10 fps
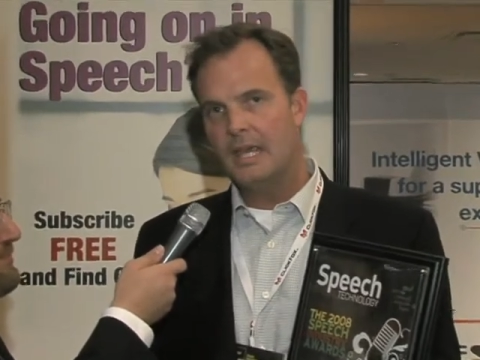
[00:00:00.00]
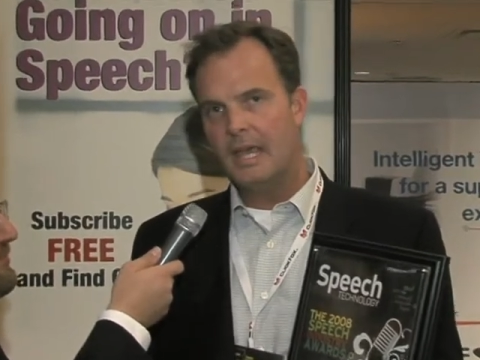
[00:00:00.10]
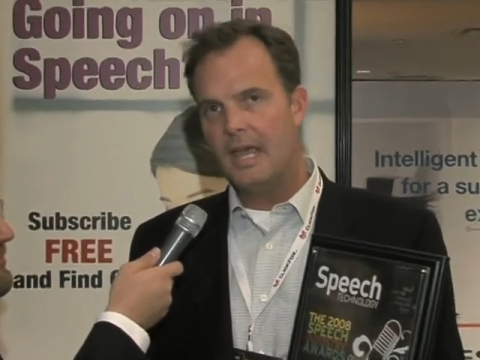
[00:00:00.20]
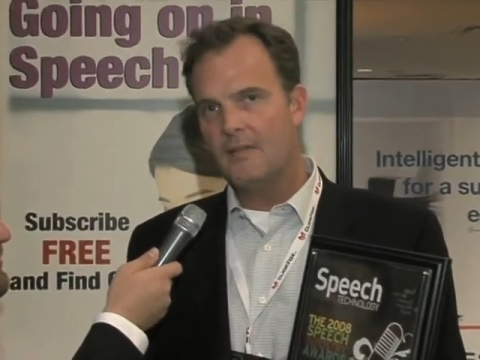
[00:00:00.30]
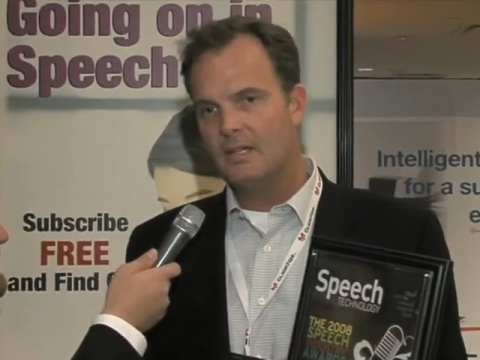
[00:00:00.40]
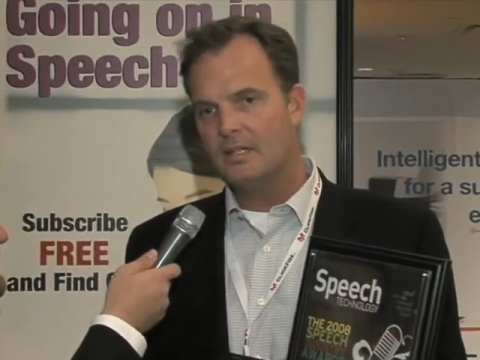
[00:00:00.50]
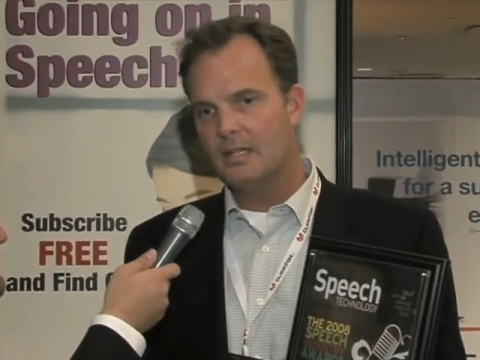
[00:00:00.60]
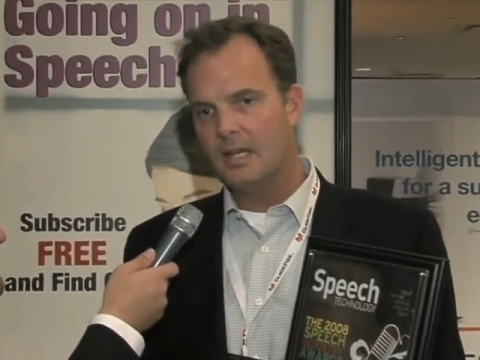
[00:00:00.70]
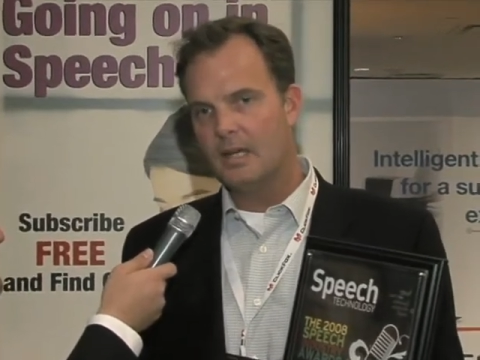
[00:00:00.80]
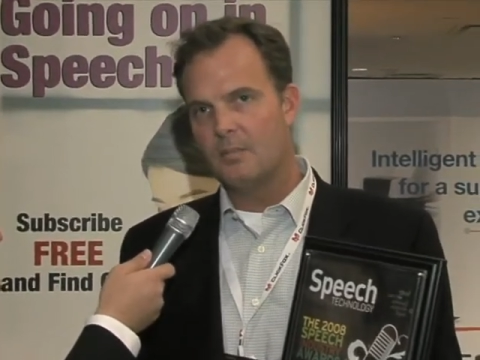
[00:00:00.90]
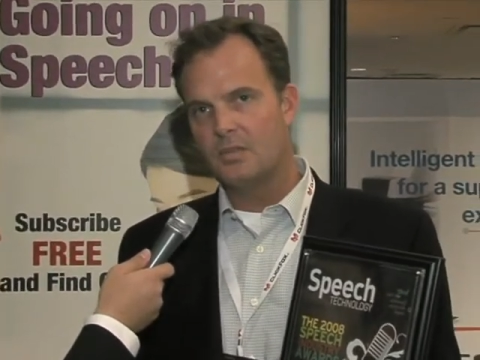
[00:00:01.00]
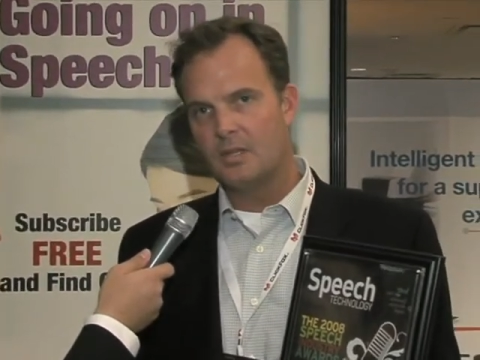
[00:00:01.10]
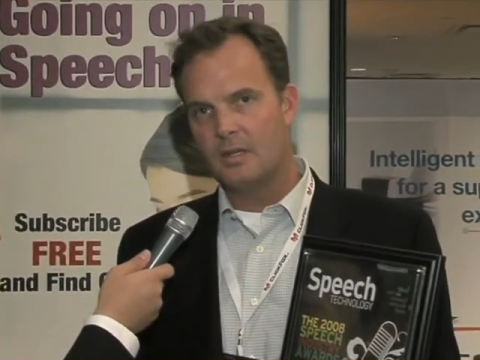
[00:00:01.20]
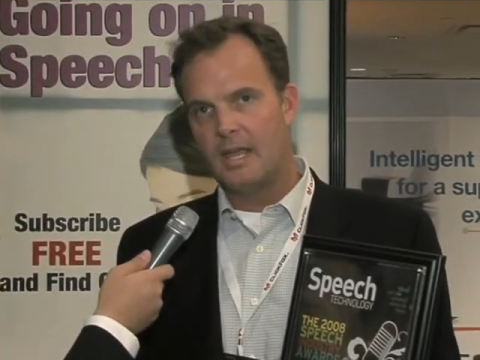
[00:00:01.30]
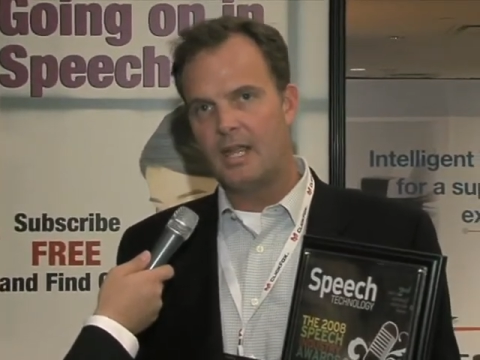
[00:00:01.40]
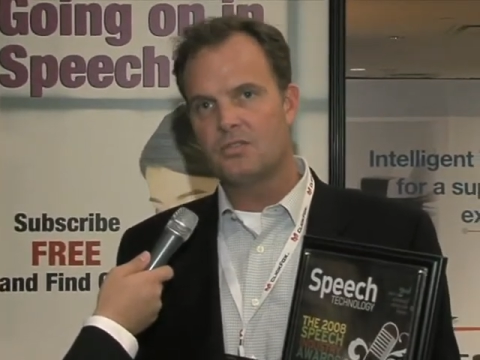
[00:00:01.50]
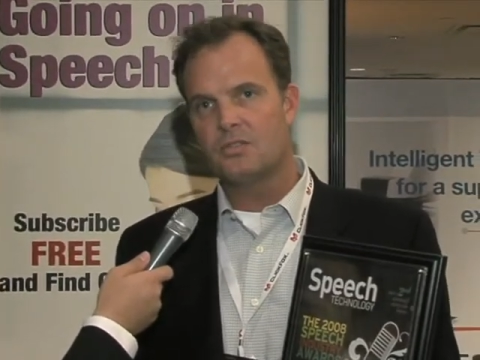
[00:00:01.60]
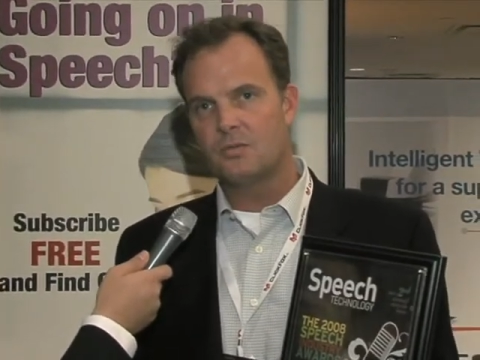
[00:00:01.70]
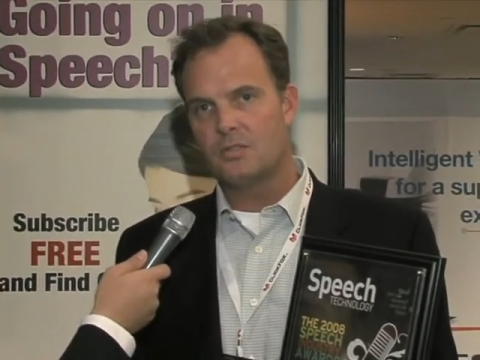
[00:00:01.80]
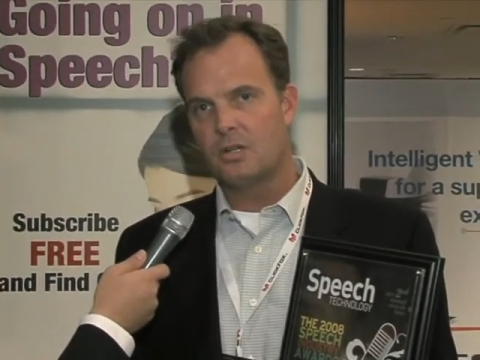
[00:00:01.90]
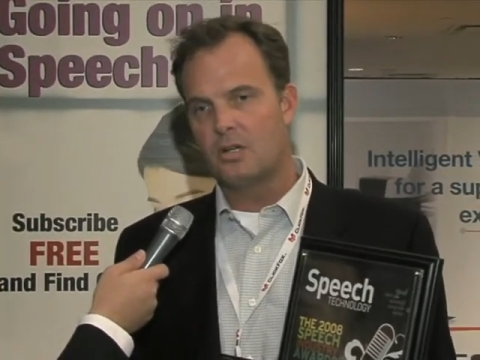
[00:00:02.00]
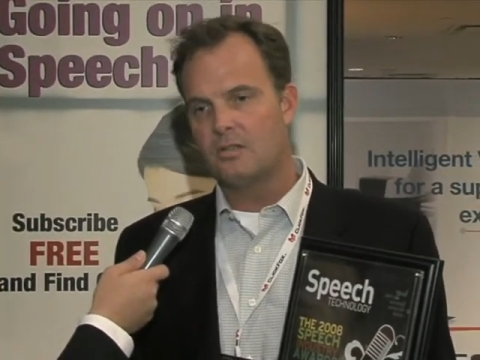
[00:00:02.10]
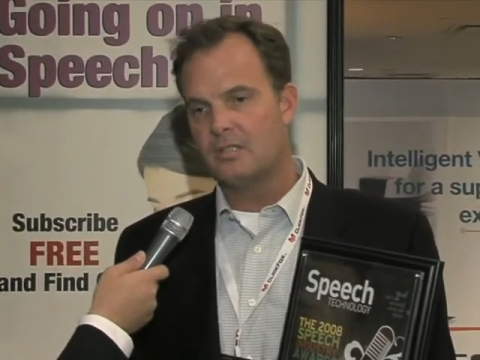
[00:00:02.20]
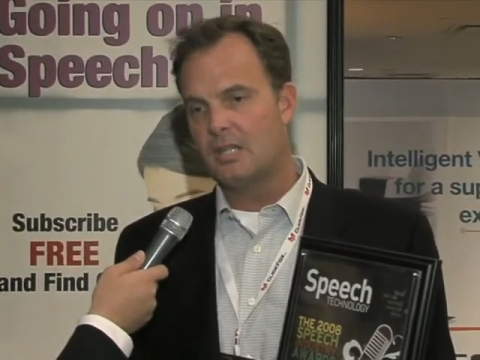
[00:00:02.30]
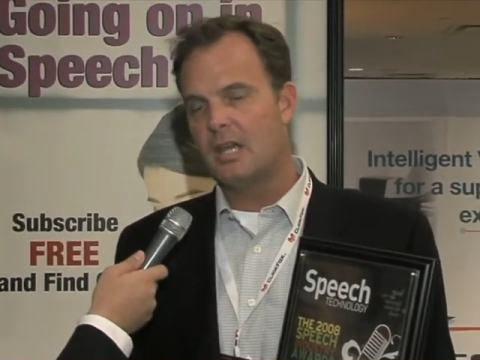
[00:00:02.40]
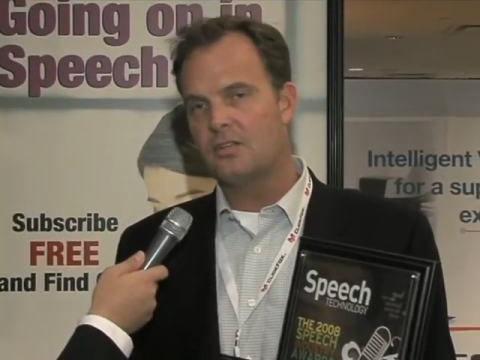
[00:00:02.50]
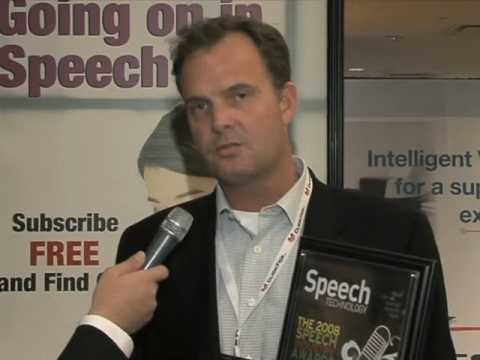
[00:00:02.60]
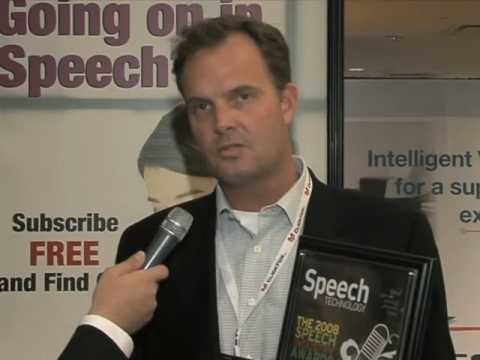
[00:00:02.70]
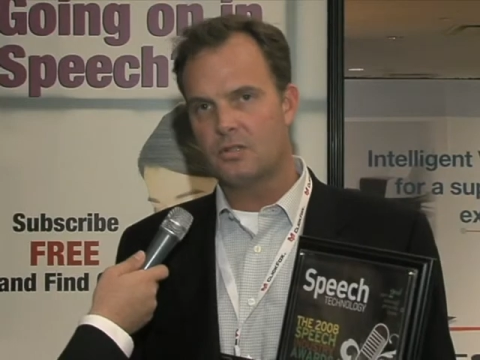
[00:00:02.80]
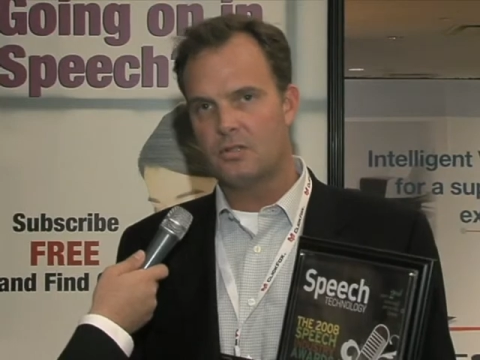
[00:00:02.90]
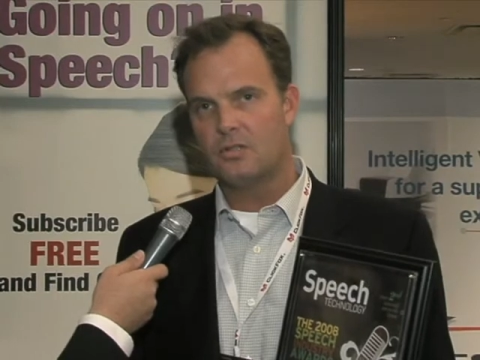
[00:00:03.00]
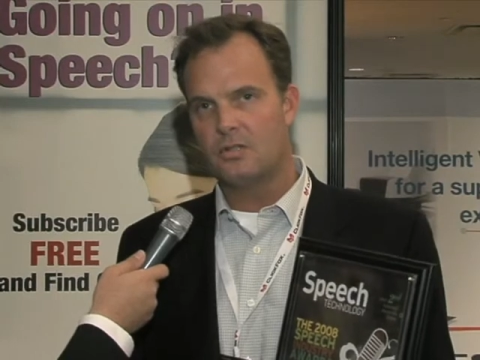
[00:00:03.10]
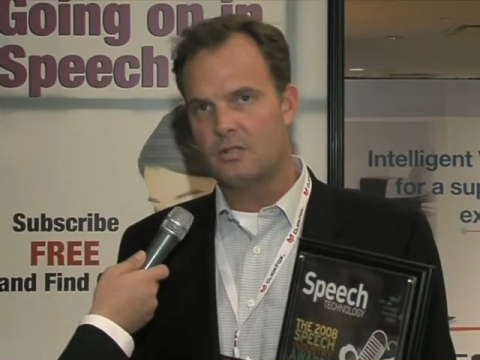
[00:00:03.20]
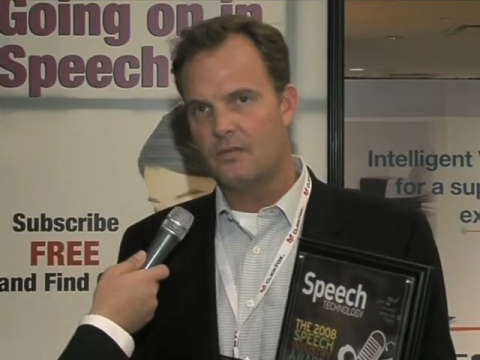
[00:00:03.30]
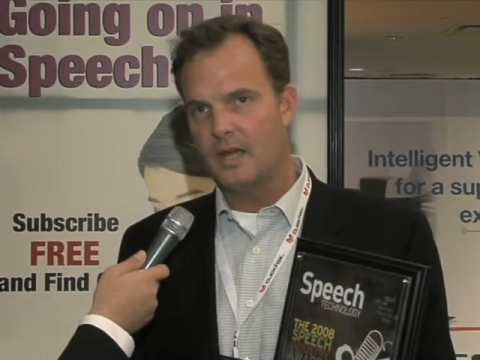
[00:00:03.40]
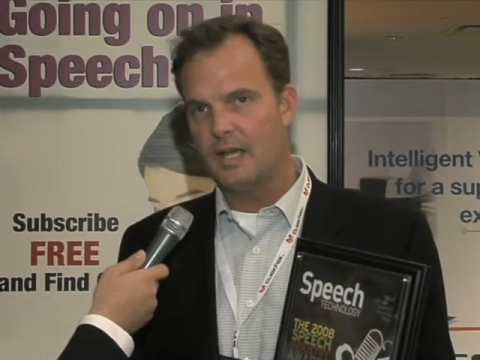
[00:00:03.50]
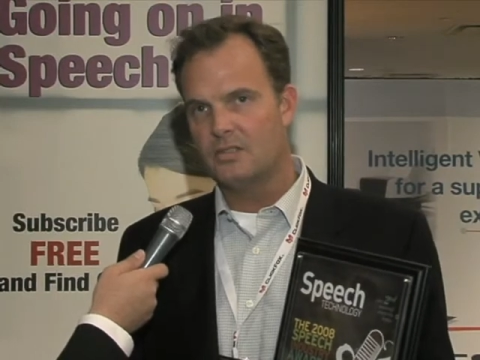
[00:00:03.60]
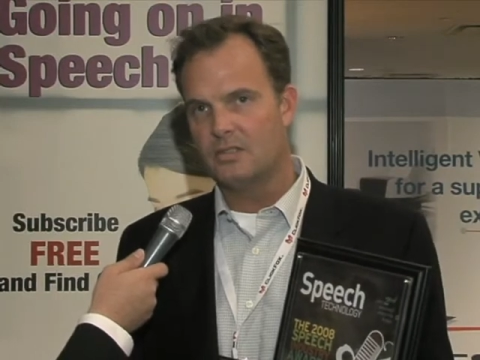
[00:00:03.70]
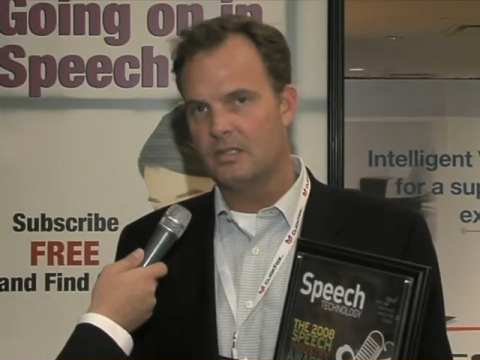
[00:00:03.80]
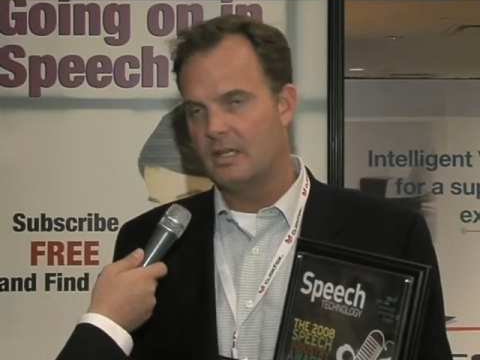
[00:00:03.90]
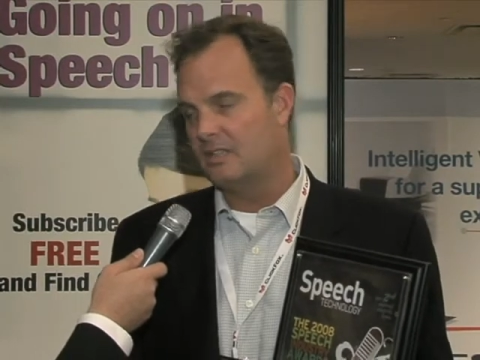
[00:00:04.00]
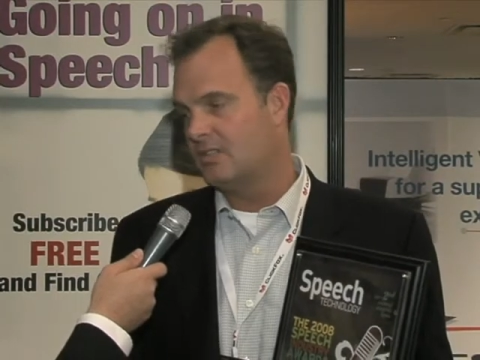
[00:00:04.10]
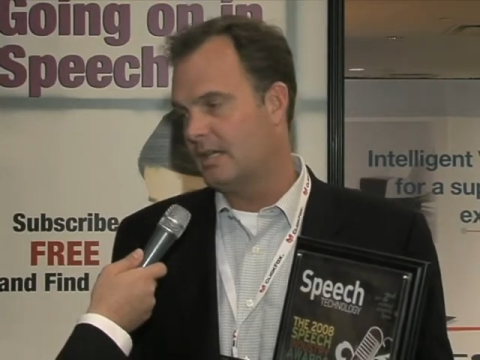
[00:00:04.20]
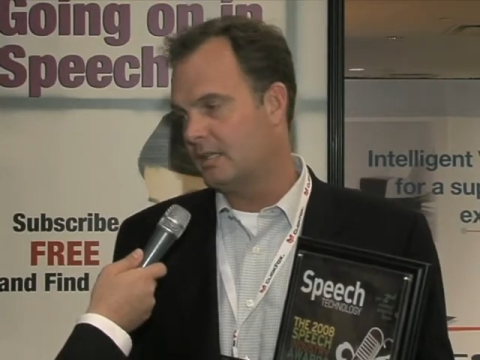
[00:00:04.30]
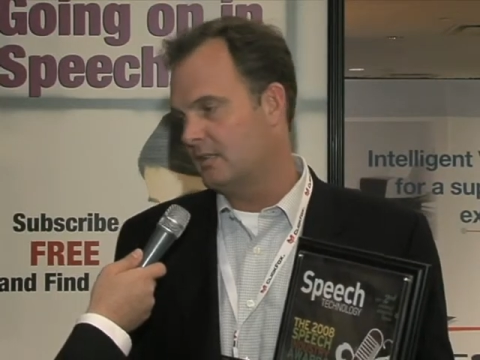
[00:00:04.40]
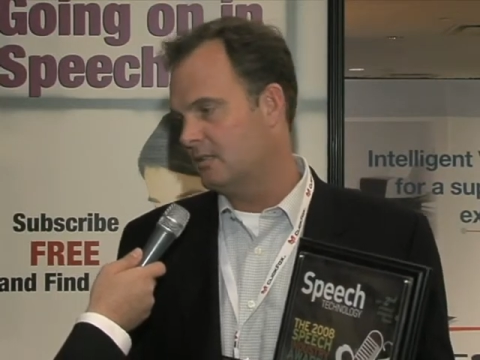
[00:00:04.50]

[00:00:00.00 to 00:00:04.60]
Having um, the answers returned, the text returned to your device in a second,